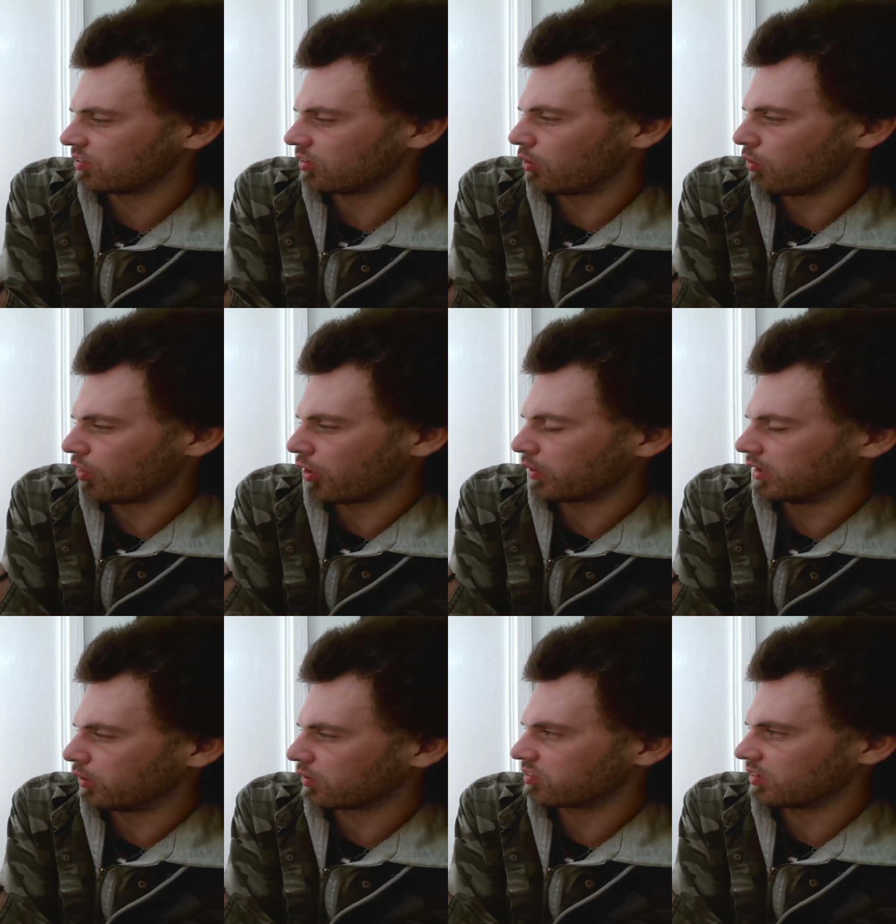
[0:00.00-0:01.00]
although it
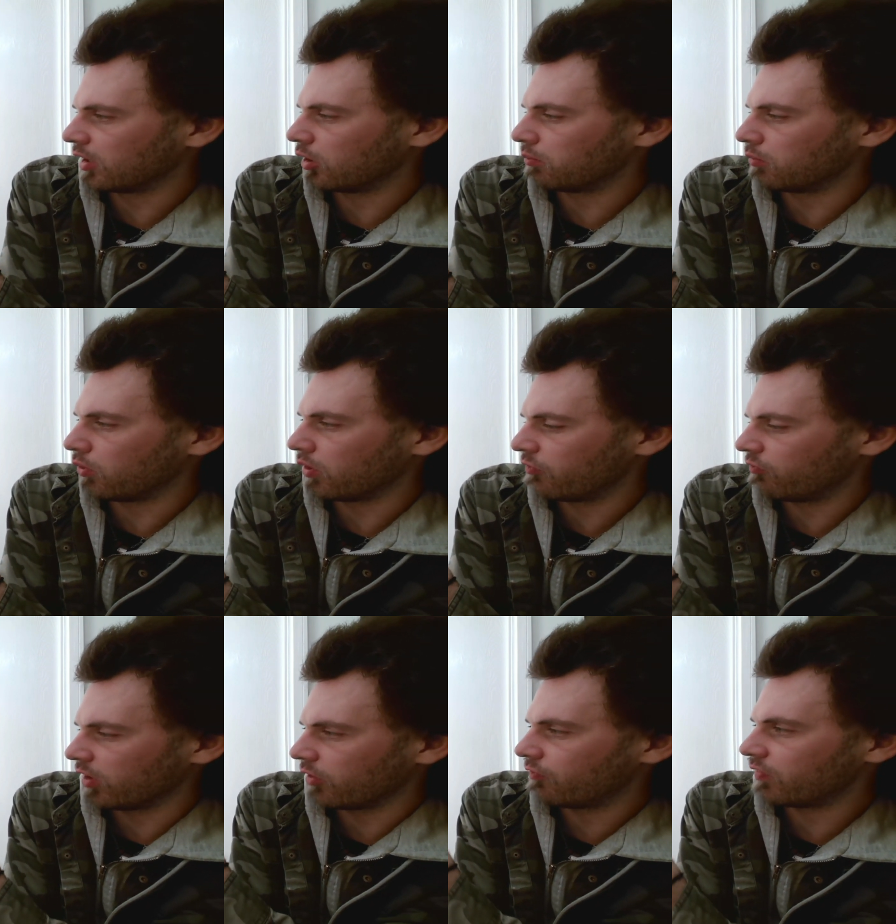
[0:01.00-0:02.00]
looks a lot more
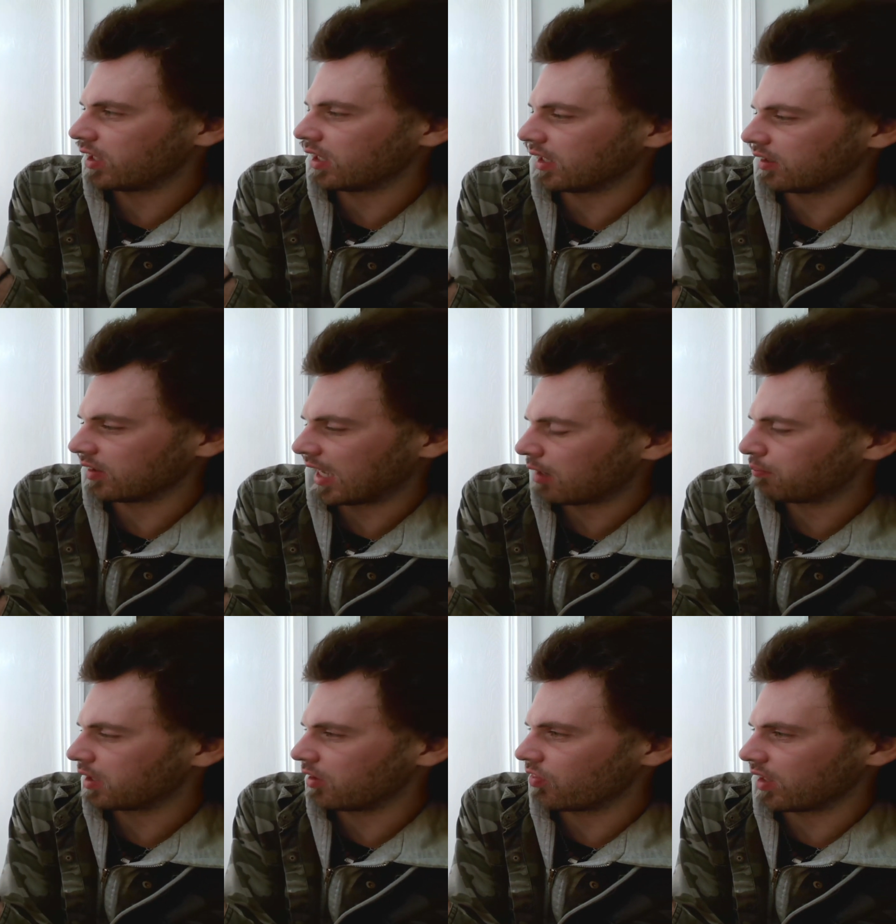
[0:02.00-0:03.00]
fluffy and
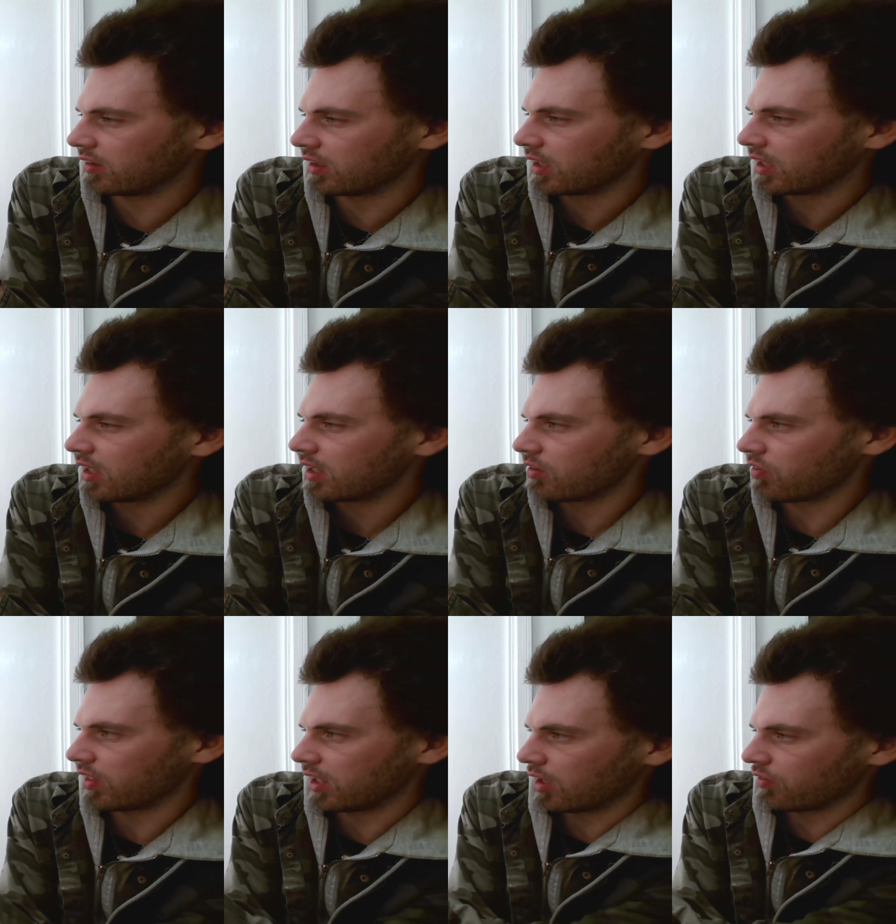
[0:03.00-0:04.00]
happy than
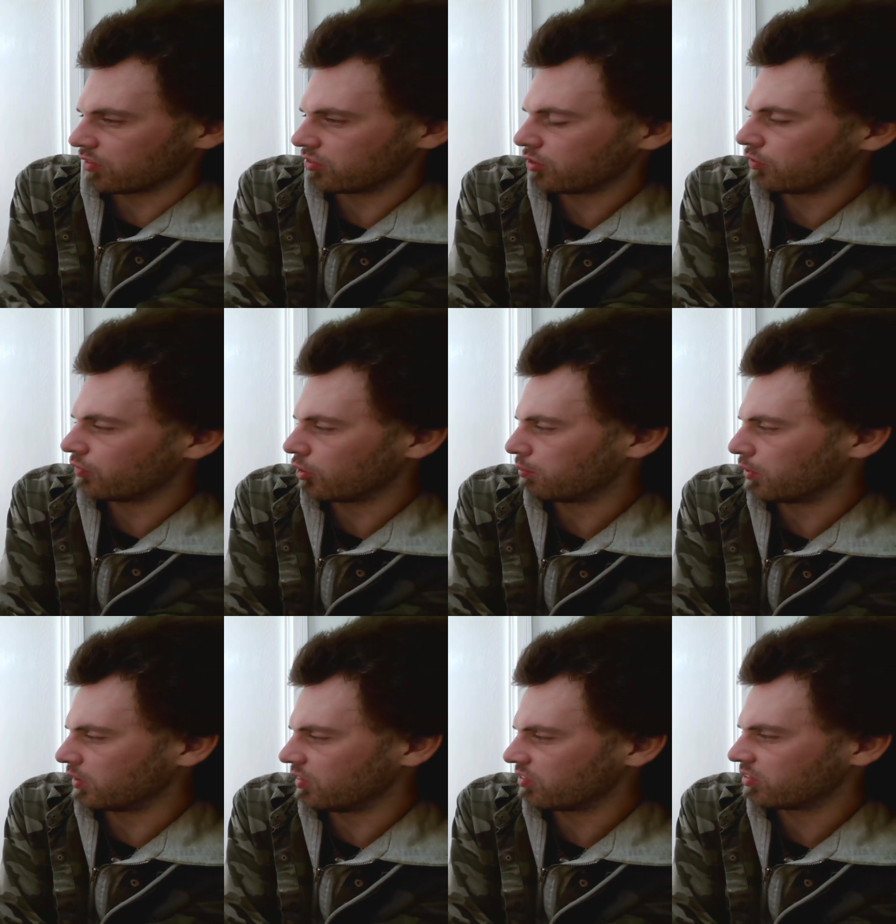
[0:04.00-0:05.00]
the other 2
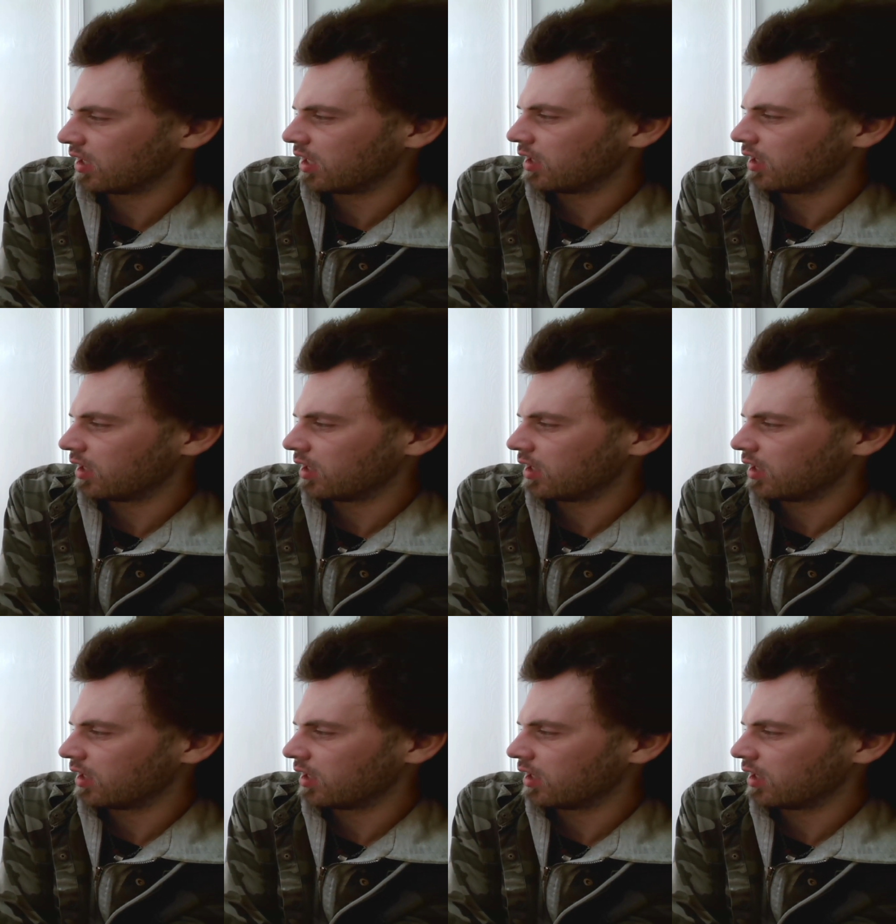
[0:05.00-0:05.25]
viewpoints,